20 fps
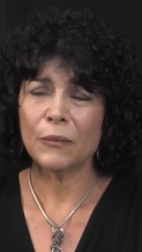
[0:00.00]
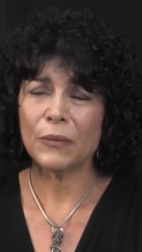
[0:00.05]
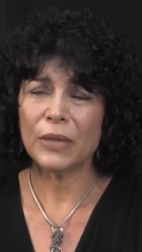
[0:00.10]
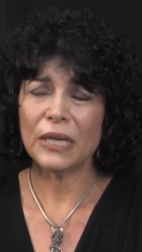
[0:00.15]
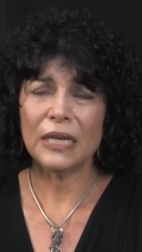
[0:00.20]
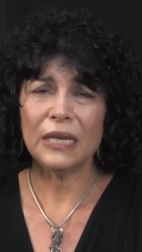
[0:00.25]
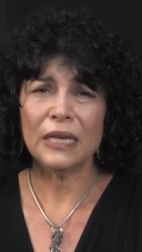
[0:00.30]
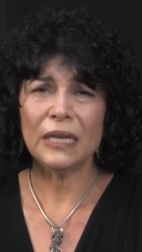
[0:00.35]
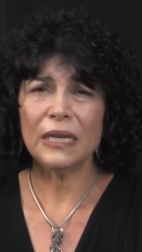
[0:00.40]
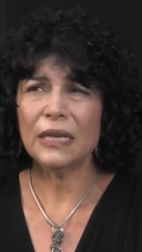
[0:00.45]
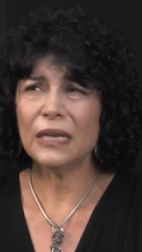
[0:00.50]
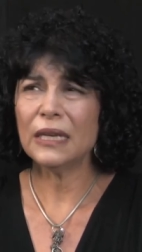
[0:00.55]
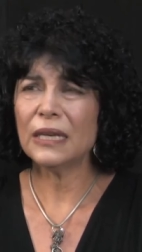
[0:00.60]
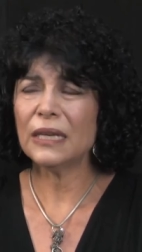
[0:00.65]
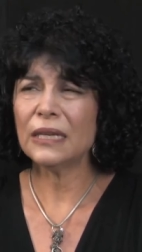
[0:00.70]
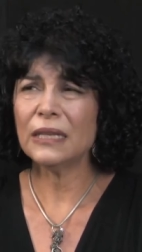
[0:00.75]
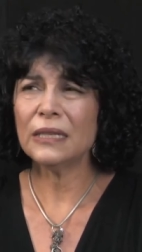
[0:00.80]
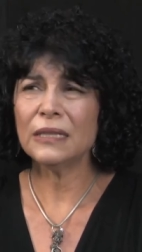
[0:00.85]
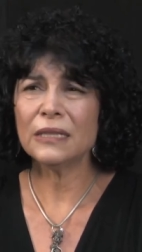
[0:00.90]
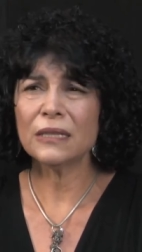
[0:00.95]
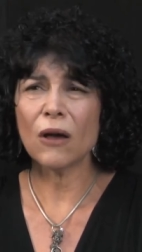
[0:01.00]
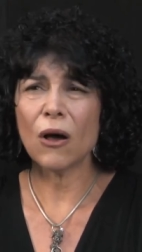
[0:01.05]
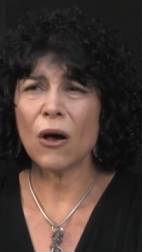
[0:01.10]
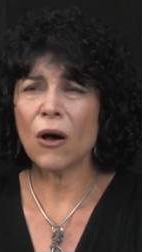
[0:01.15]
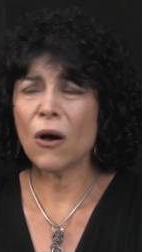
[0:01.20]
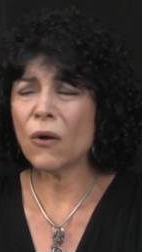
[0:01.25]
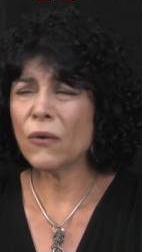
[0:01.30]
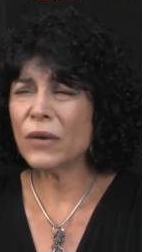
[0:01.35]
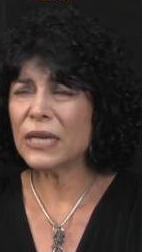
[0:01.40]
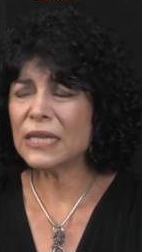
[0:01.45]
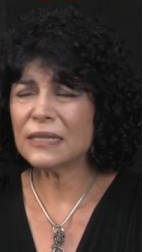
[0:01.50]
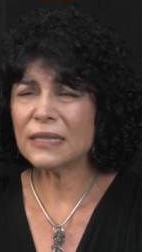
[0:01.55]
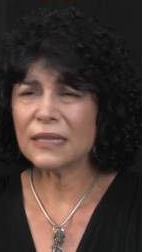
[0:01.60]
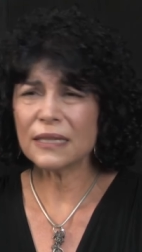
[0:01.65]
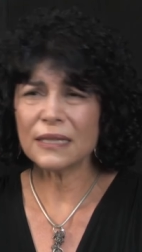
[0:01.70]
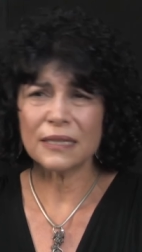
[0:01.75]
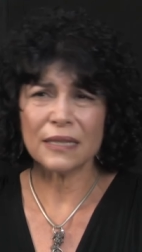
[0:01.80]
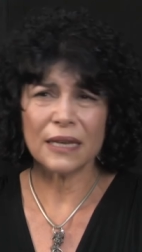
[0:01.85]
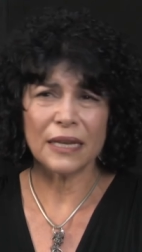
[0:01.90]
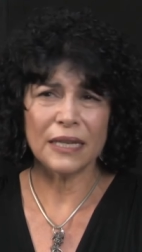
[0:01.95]
But he's always
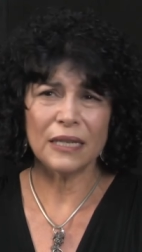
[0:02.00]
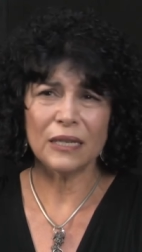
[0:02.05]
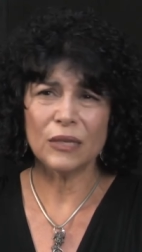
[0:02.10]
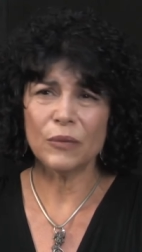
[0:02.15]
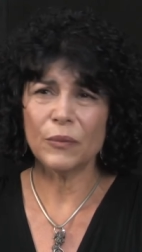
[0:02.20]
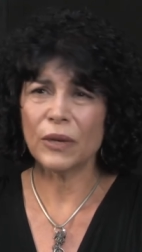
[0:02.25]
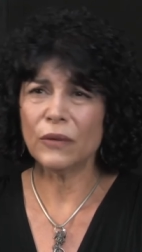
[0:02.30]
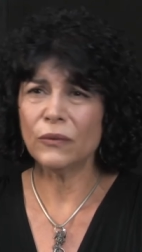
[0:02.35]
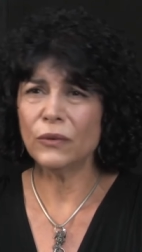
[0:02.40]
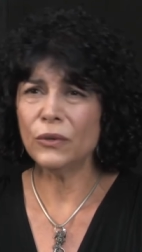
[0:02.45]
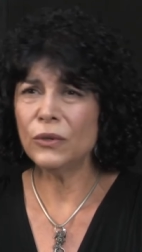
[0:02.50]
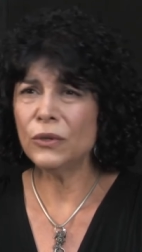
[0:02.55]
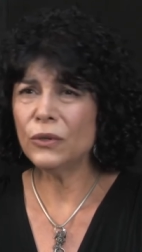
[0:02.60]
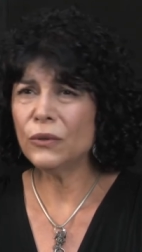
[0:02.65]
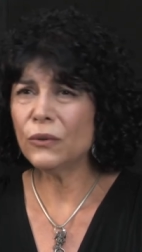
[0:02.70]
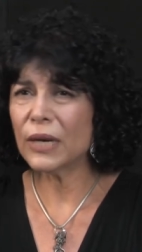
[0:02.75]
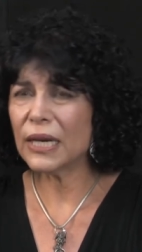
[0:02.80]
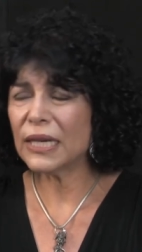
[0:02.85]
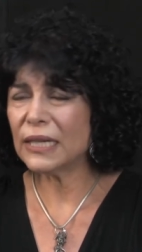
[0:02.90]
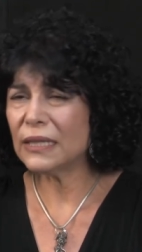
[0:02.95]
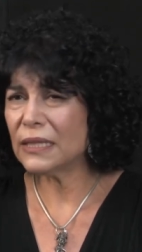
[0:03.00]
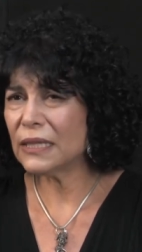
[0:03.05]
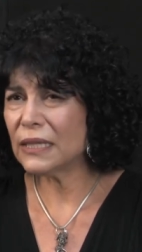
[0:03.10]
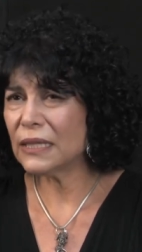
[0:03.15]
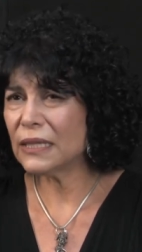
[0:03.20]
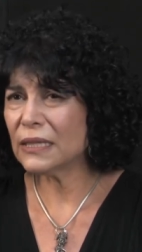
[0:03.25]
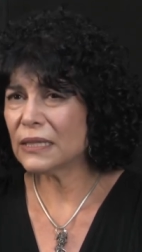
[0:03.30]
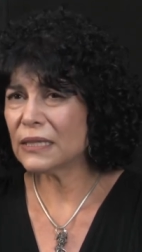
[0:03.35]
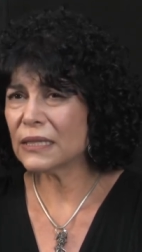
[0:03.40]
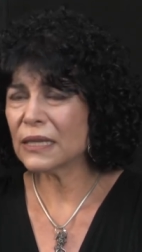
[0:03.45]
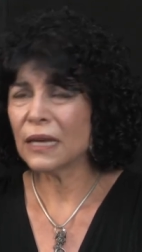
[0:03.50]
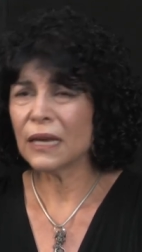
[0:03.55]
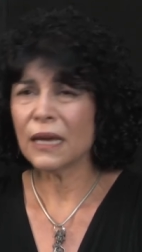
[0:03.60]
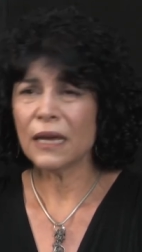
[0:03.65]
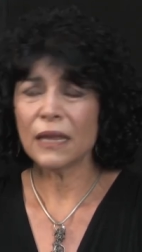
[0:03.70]
excited about new ideas.